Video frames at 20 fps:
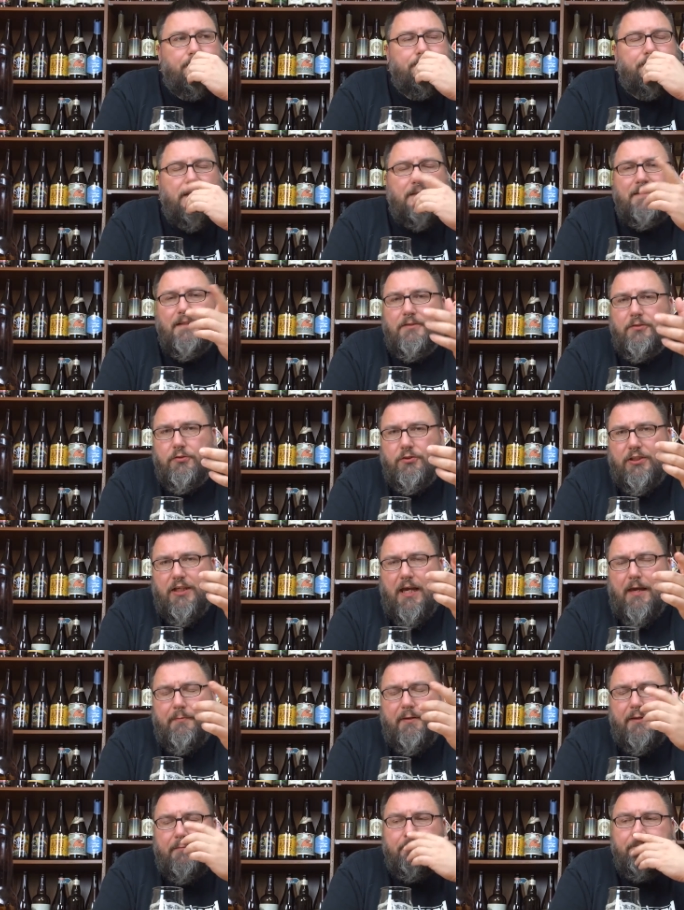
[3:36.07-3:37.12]
That's not too
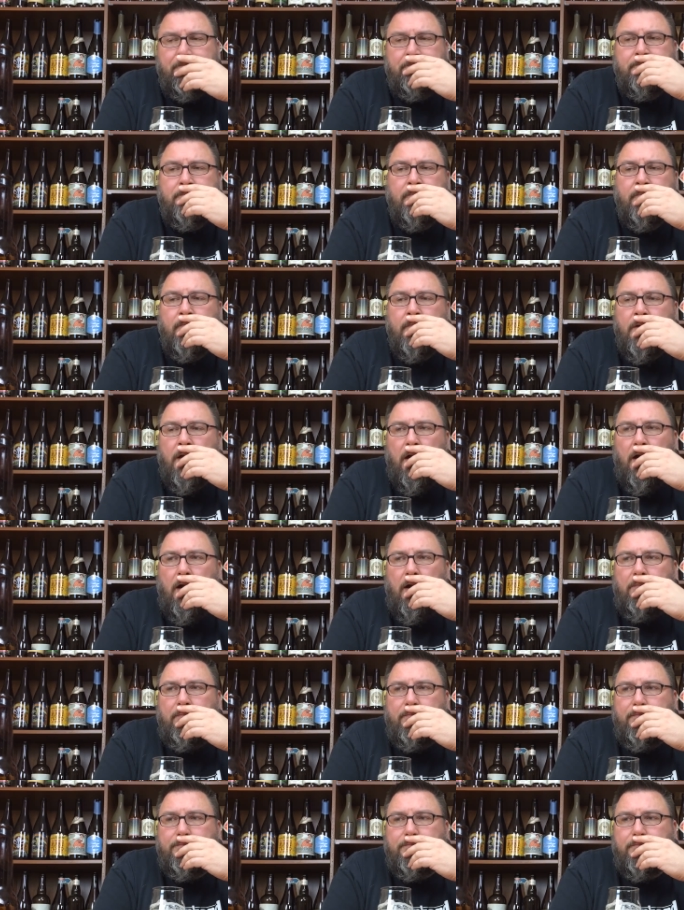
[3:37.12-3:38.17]
shabby.
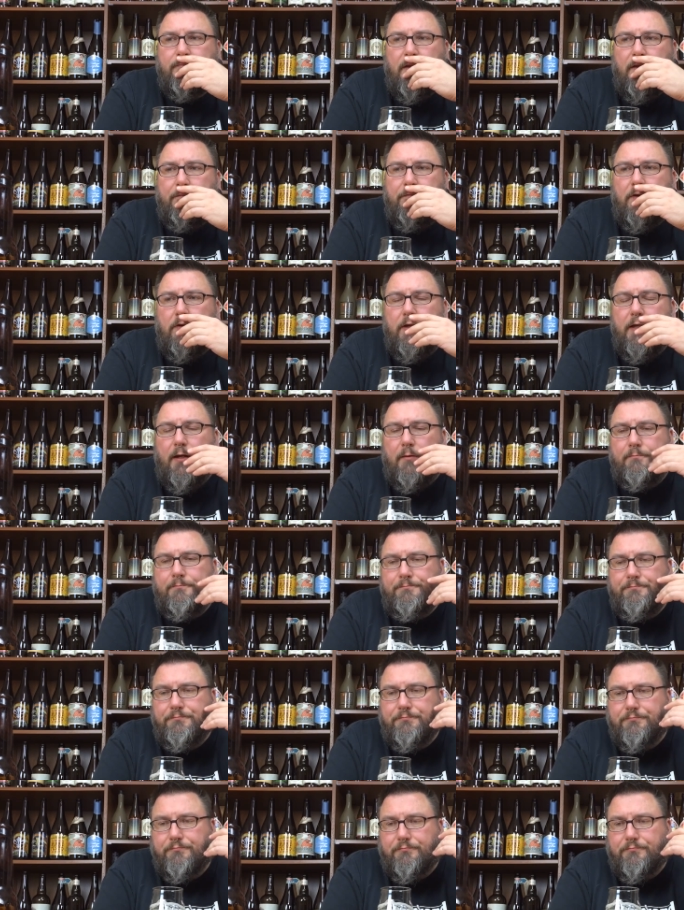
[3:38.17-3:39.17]
Um, very um,